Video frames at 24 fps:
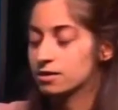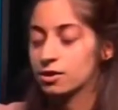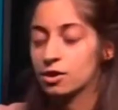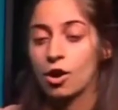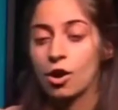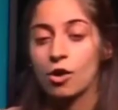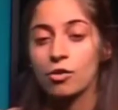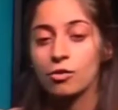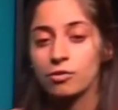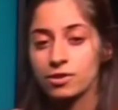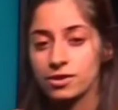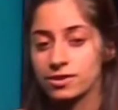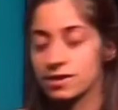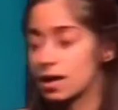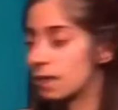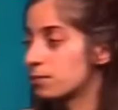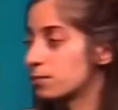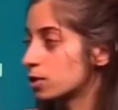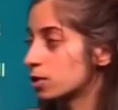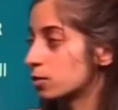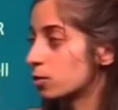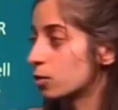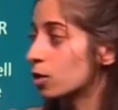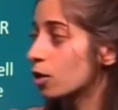physically
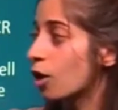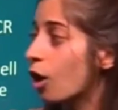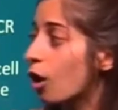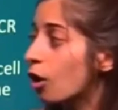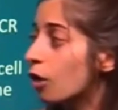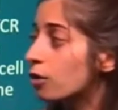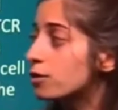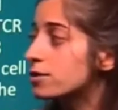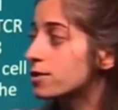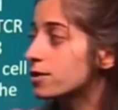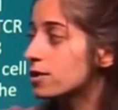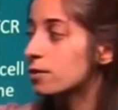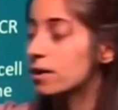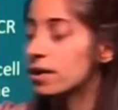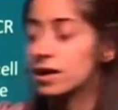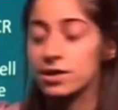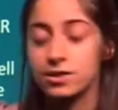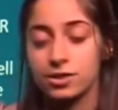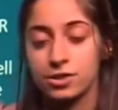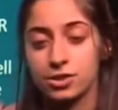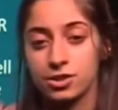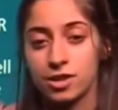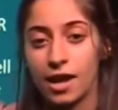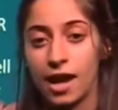with the side of the
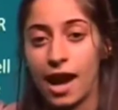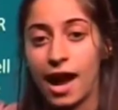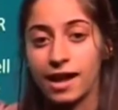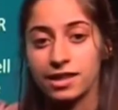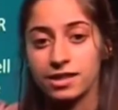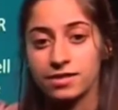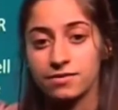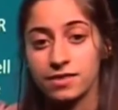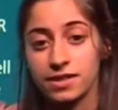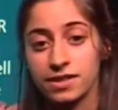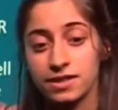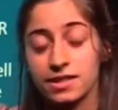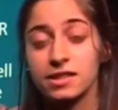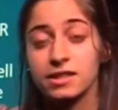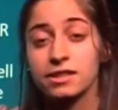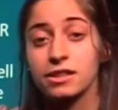MHC molecule,